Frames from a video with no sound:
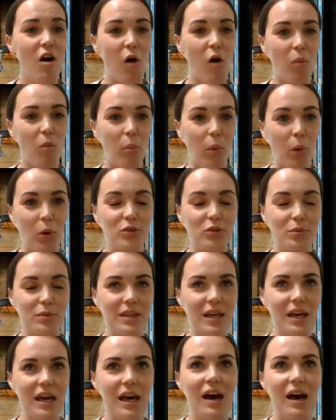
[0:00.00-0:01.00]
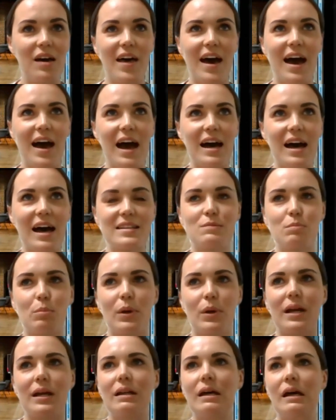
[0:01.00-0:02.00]
on board with it, and there has
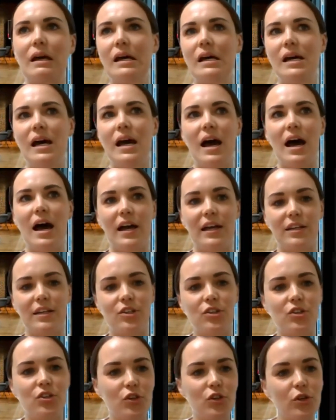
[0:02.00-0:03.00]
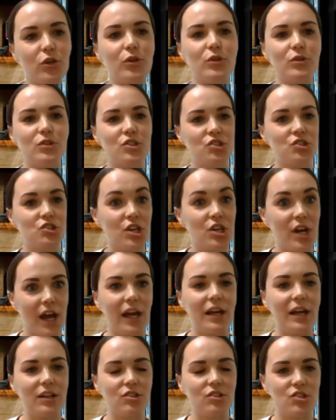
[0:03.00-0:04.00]
been a huge
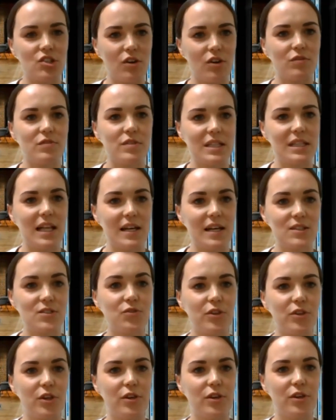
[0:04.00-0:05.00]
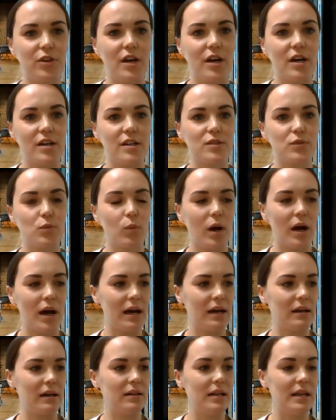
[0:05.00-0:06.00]
change over the last few years
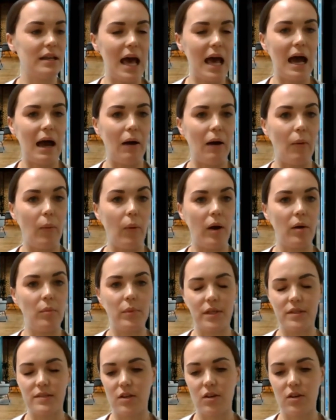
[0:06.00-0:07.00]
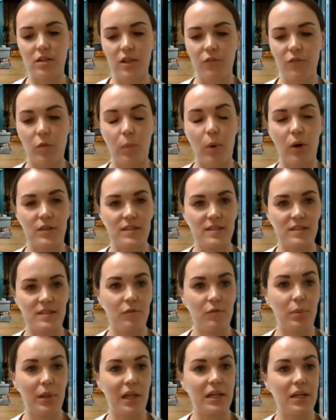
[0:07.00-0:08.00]
where now, I mean, certainly for
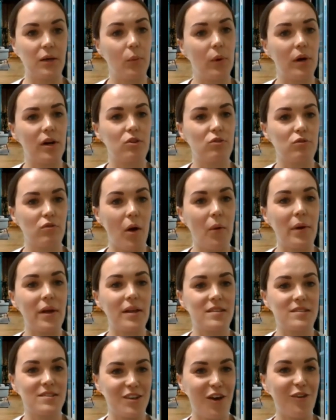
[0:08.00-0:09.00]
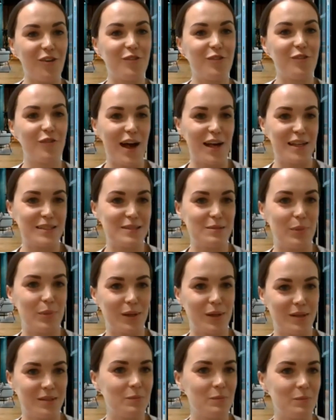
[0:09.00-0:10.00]
Positive Planet, we're growing so fast
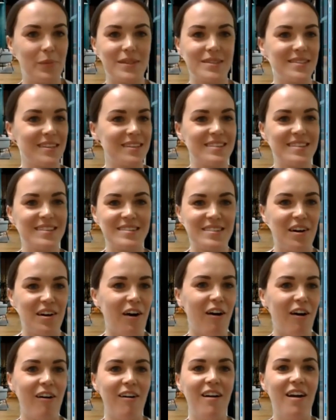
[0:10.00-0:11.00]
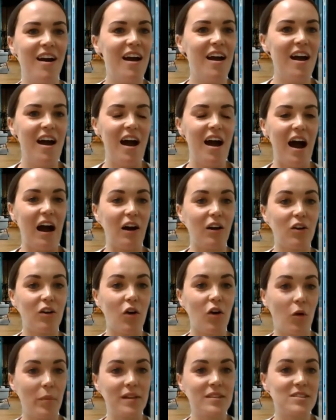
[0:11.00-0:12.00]
because businesses are
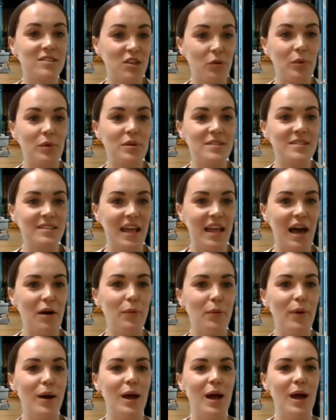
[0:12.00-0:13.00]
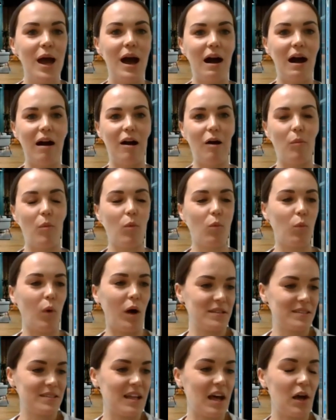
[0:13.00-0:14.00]
coming to us now.
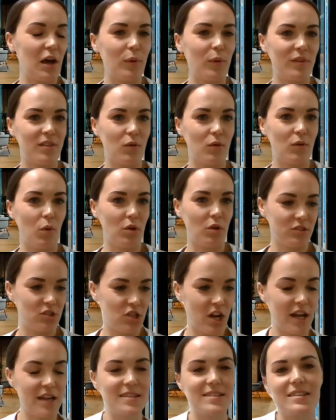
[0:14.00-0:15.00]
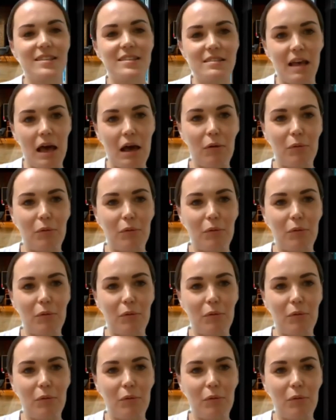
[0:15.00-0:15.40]
Whilst I was the one chasing